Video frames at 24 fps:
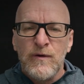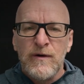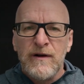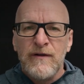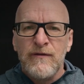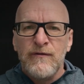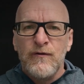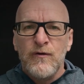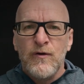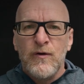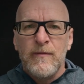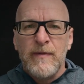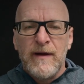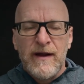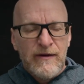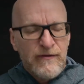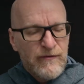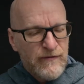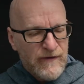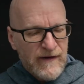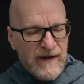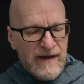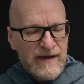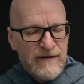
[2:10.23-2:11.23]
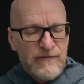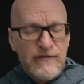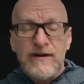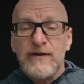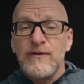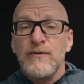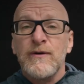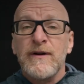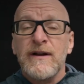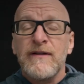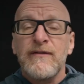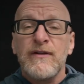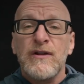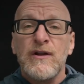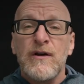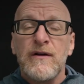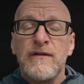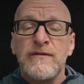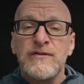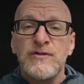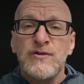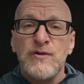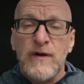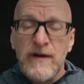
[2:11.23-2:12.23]
or a 4:5, I don't have a lot
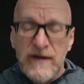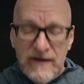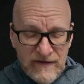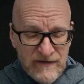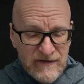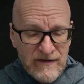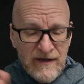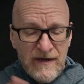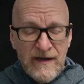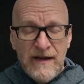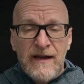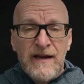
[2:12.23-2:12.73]
of choice.